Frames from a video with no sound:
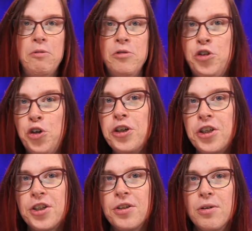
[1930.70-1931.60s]

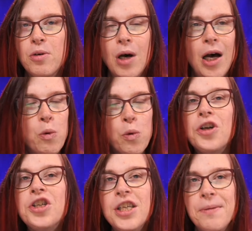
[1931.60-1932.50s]
church
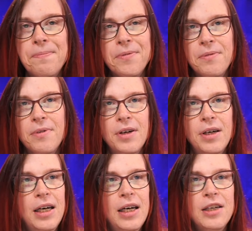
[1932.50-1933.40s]
worship
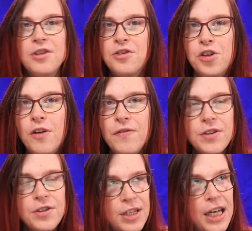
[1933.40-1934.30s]

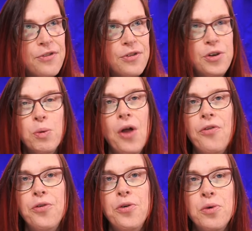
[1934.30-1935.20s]
service that you want
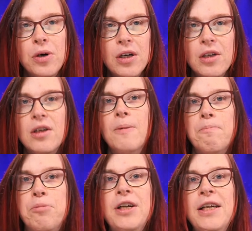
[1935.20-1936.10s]
to
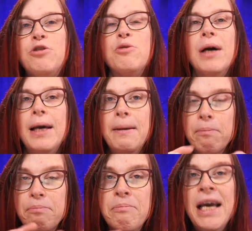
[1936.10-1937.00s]
put into a
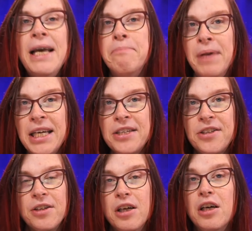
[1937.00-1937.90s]
main
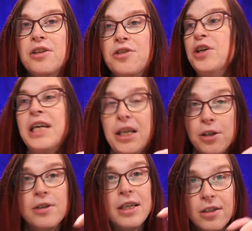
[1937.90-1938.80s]
mix, you can
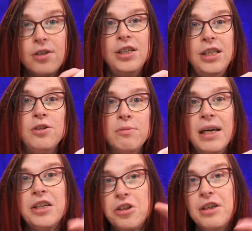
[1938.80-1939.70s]
use SRT to
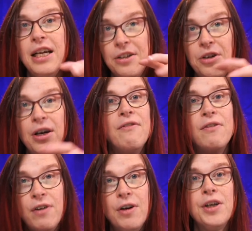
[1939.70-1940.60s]
make sure that you have a
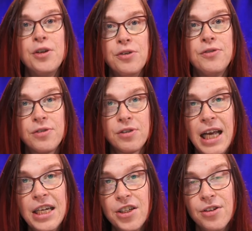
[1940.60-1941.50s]
very good
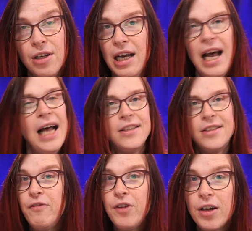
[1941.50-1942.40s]
connection. And
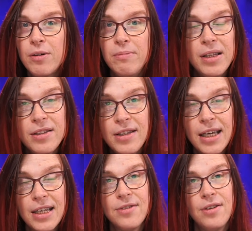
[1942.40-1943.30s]
700
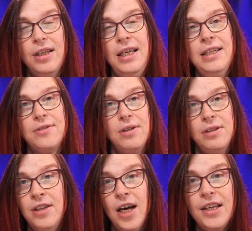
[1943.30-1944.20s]
milliseconds, it's
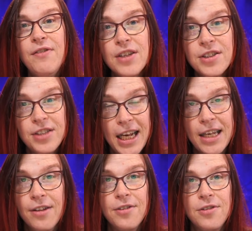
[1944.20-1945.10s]
not even a
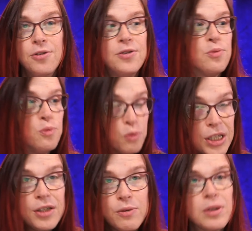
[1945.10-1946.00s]
second, so it's
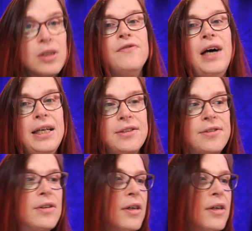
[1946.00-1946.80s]
really, really fast.